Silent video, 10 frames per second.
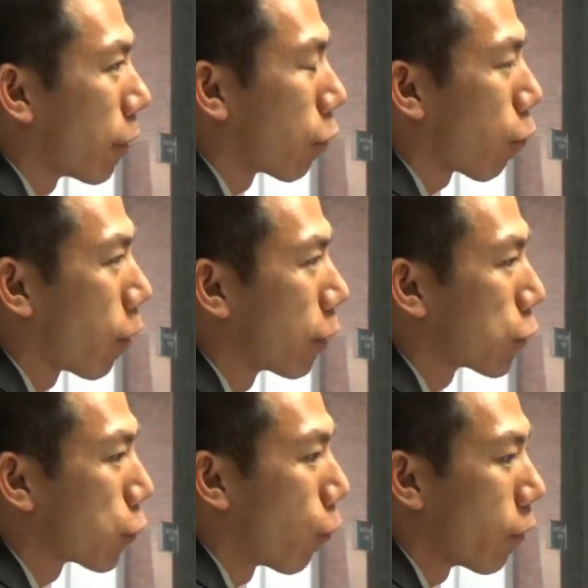You're creating
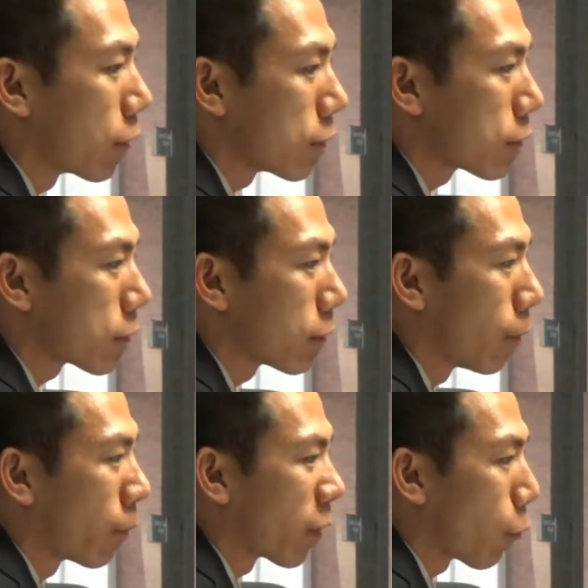stories,
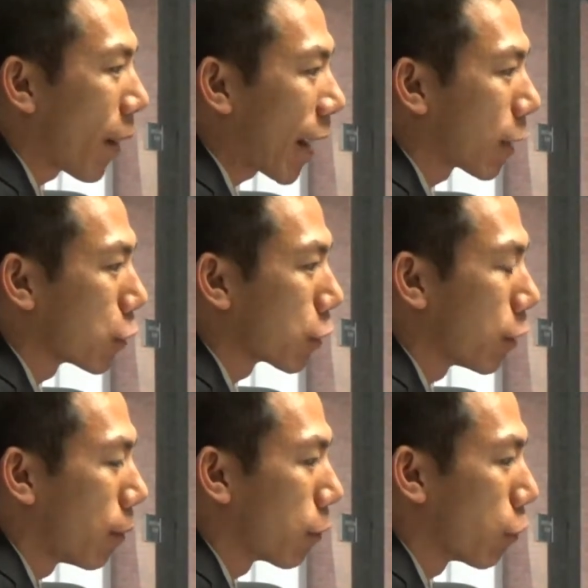you're packaging
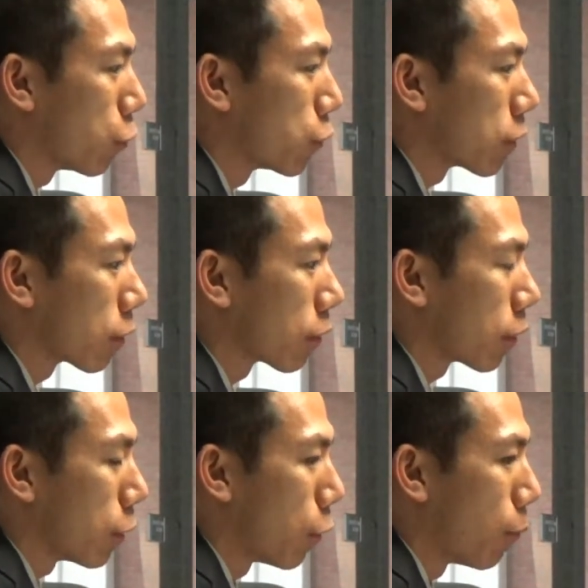them, you're using,
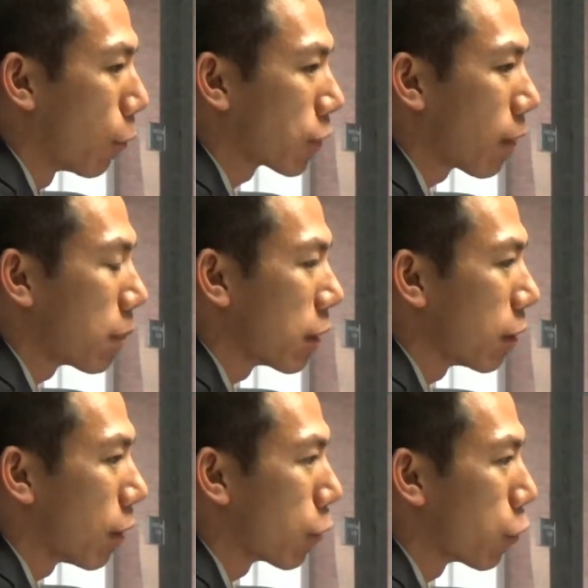you know, multimedia, you're